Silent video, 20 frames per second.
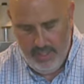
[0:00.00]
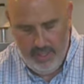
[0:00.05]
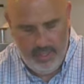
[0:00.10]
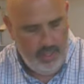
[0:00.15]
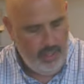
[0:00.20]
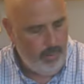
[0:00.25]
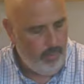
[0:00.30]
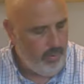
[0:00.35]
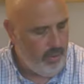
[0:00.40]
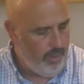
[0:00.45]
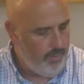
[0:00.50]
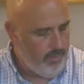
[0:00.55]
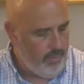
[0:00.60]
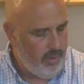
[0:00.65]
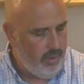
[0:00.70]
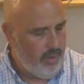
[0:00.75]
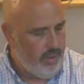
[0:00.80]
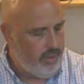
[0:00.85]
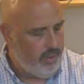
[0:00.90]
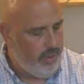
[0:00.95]
And what I'm
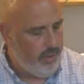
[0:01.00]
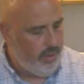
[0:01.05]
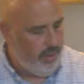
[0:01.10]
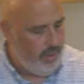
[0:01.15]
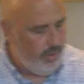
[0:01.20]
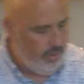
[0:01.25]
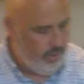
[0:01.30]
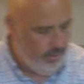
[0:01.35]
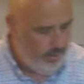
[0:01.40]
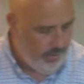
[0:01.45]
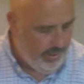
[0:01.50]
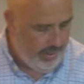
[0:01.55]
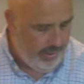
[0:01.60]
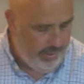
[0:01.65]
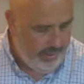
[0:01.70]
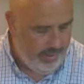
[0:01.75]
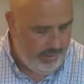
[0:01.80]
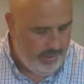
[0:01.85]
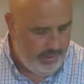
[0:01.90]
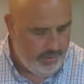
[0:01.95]
going to do
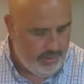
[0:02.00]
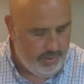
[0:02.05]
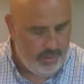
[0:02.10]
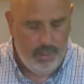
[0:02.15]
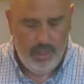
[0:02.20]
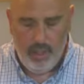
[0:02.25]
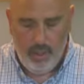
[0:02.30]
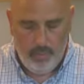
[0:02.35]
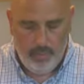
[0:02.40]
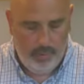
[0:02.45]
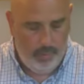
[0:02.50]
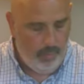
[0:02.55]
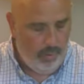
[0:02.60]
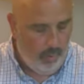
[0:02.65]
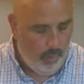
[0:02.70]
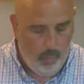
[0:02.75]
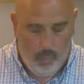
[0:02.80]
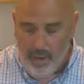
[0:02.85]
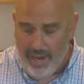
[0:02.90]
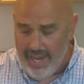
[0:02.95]
is we
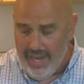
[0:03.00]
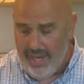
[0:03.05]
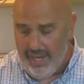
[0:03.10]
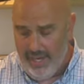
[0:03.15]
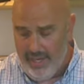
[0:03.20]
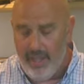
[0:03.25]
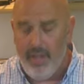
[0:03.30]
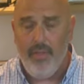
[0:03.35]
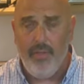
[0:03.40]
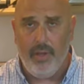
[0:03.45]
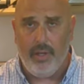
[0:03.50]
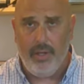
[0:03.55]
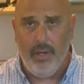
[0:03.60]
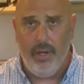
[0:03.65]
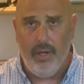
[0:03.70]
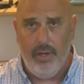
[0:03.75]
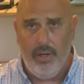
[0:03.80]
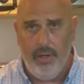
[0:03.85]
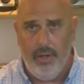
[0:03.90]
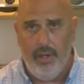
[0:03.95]
want to weigh the
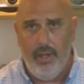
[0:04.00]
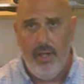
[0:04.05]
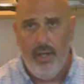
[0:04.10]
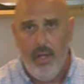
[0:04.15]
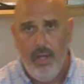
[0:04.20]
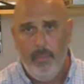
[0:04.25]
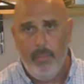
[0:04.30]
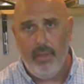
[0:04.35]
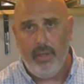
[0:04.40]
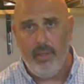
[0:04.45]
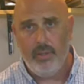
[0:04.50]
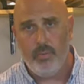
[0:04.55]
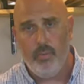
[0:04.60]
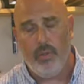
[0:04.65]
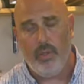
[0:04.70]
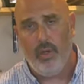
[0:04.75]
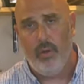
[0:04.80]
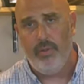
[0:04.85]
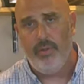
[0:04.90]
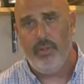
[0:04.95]
curd because
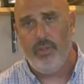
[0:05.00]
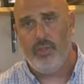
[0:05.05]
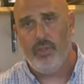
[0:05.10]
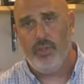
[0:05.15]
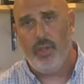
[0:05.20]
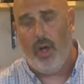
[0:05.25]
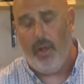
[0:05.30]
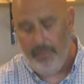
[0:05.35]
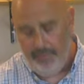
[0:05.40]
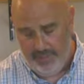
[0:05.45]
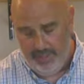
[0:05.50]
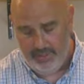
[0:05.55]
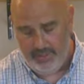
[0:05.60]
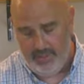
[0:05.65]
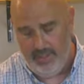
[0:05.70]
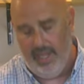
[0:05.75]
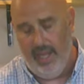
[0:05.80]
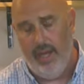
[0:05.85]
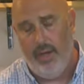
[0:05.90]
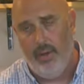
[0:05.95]
we're going to salt
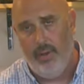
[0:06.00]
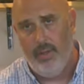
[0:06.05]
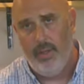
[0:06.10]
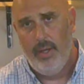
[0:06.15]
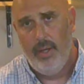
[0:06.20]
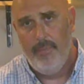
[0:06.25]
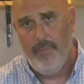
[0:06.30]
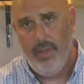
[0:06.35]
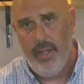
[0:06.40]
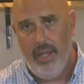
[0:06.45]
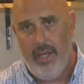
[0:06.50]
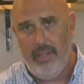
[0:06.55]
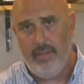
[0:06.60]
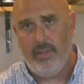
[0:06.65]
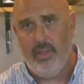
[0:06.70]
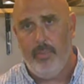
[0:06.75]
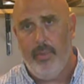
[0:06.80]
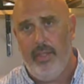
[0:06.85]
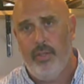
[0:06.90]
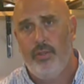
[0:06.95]
this now, and it's
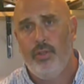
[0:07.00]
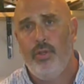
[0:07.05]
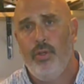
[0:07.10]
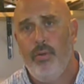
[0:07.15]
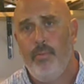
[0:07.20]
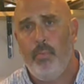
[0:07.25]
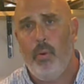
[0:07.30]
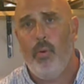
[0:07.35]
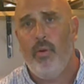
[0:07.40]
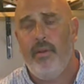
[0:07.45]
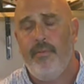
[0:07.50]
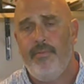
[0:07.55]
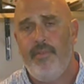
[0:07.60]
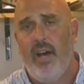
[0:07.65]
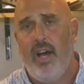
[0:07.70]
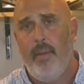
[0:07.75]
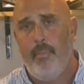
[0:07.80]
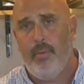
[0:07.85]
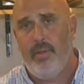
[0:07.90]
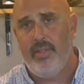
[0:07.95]
going to be
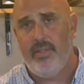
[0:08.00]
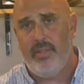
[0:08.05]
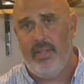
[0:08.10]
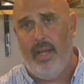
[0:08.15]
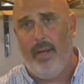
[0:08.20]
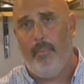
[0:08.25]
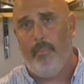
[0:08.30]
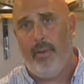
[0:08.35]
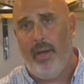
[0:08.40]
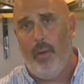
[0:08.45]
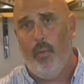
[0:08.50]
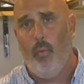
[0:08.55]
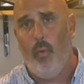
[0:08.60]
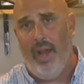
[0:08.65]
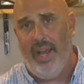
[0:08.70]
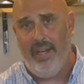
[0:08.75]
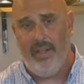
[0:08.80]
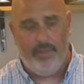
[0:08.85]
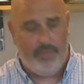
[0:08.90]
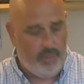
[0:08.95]
2.5% by
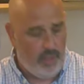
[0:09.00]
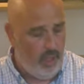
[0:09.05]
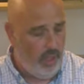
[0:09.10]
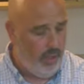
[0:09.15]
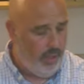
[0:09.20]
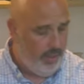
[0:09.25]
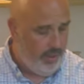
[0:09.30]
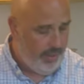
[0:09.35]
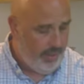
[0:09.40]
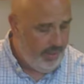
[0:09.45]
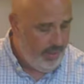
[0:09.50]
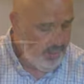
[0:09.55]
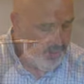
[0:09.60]
weight of curd.